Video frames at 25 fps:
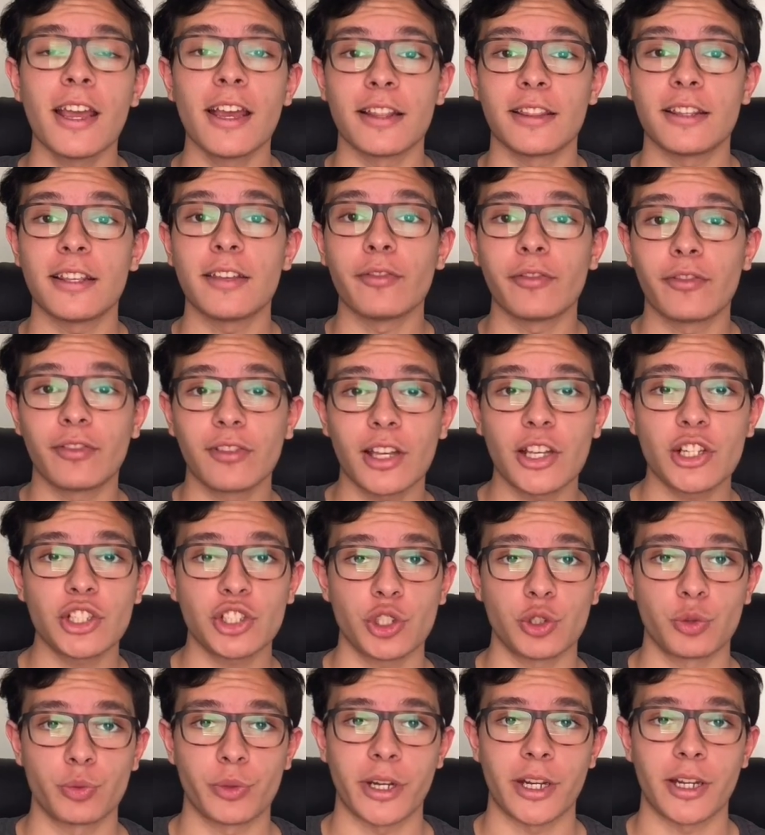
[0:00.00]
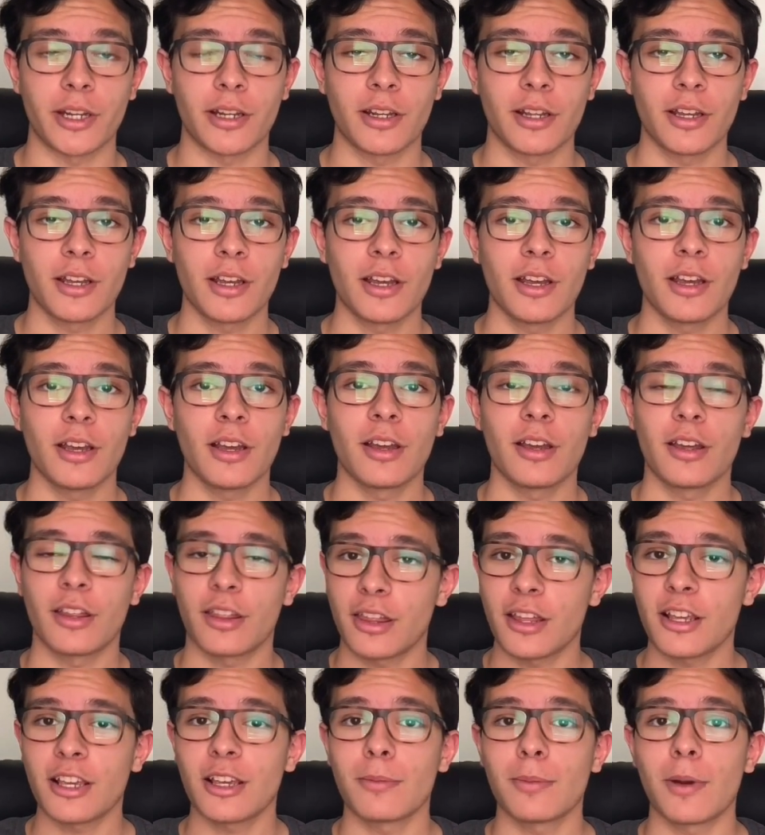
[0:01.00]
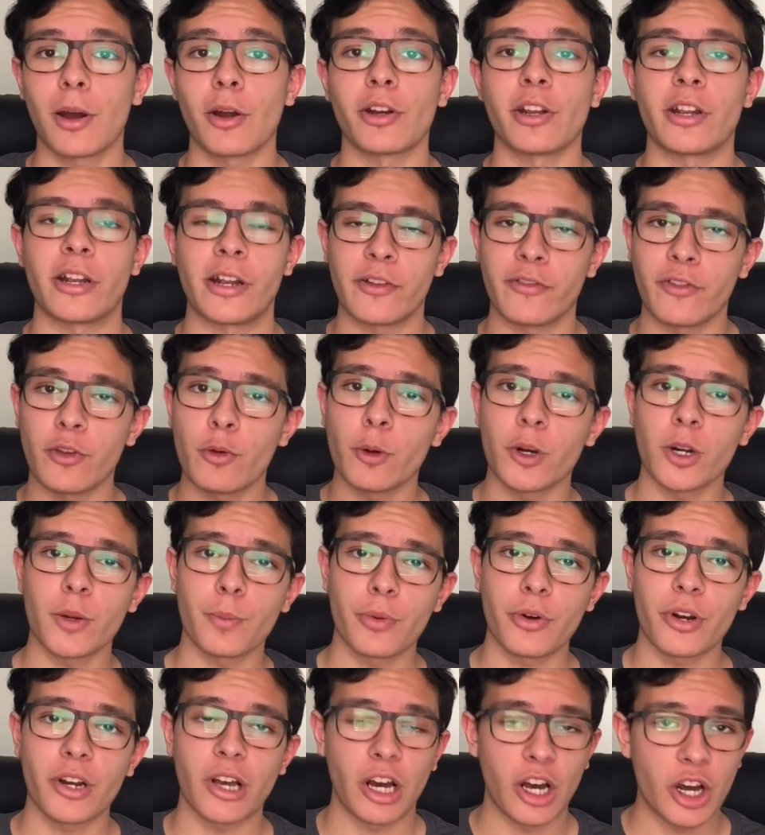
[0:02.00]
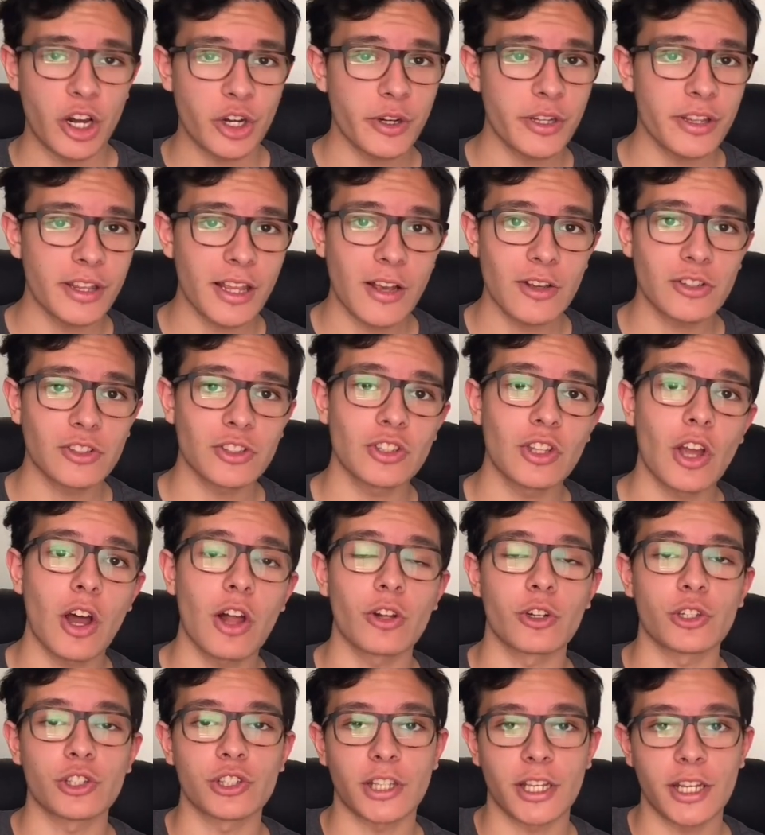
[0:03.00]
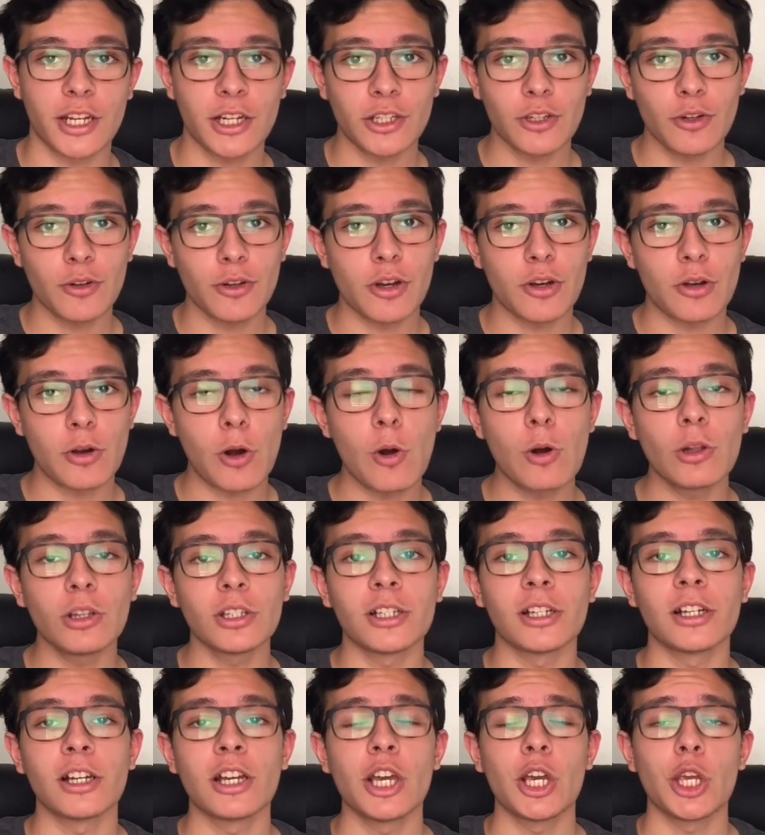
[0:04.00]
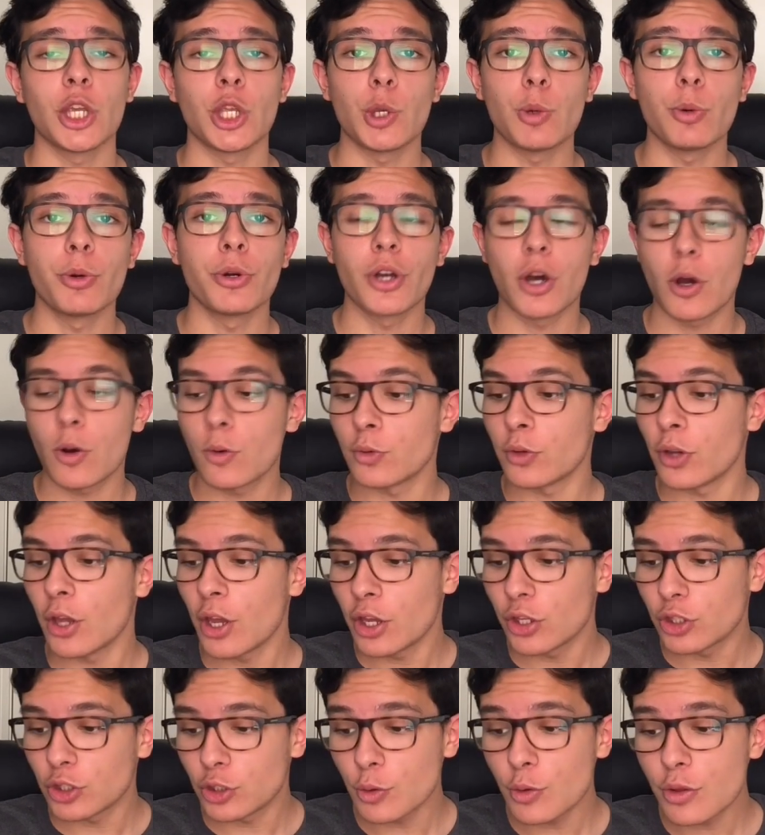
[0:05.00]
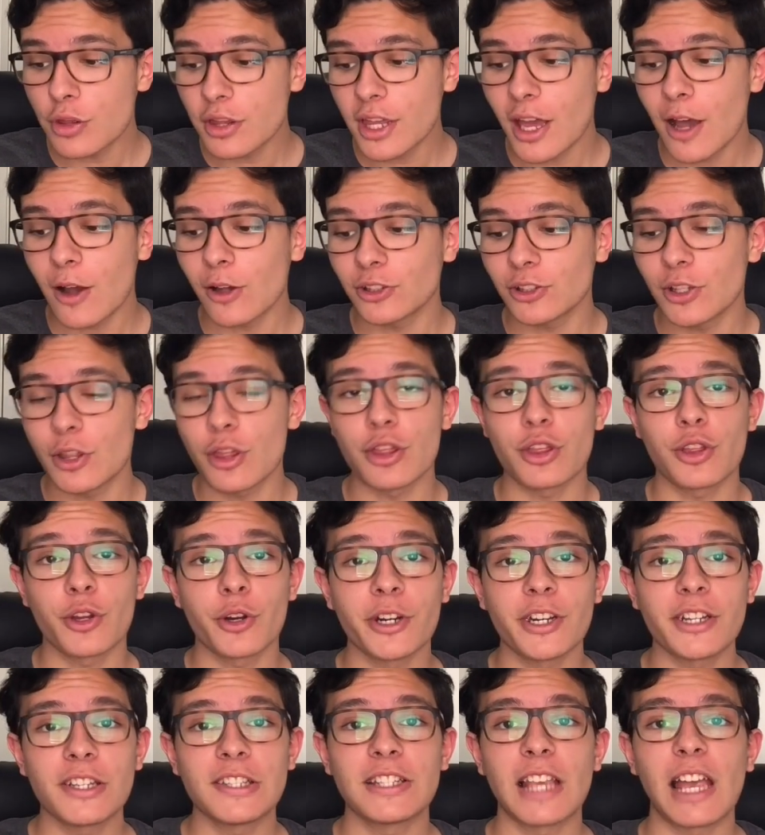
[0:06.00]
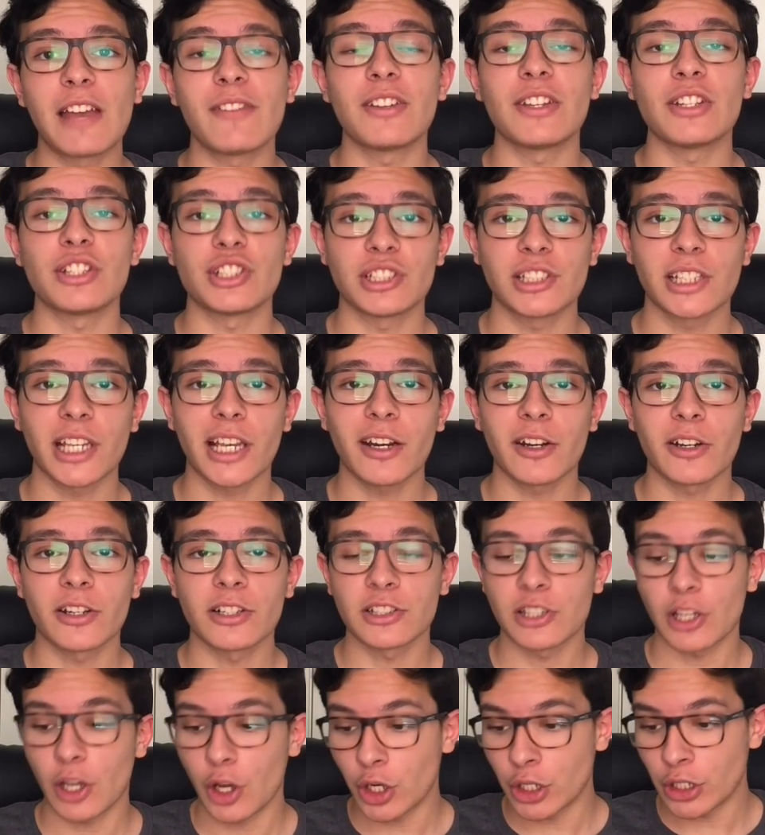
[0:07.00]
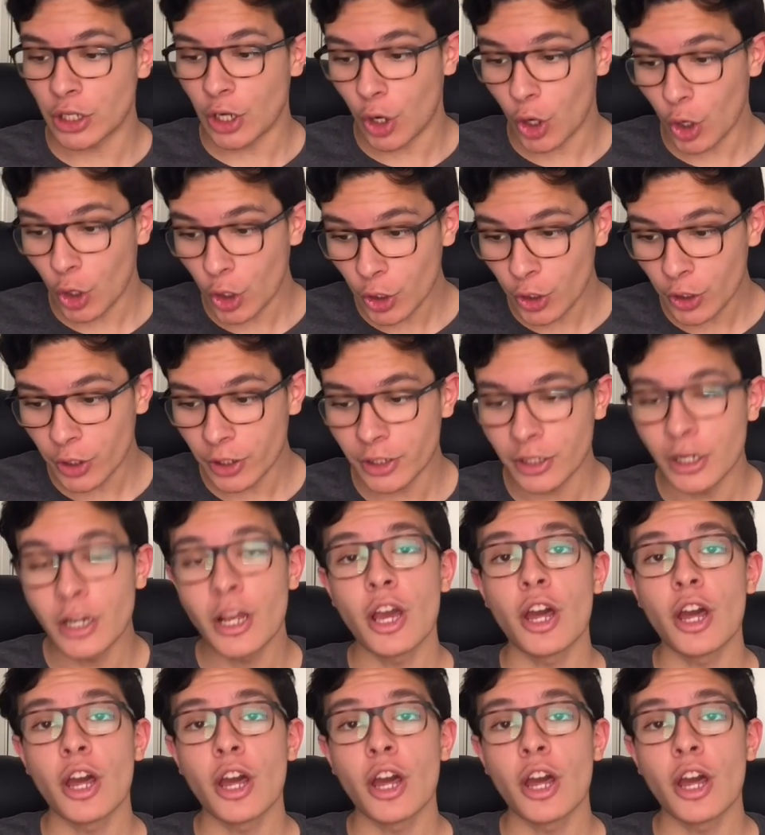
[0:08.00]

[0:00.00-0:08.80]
the inflation rate. Think about it. If you were to put $100,000 in Coca-Cola, you would own 2,037 shares and earn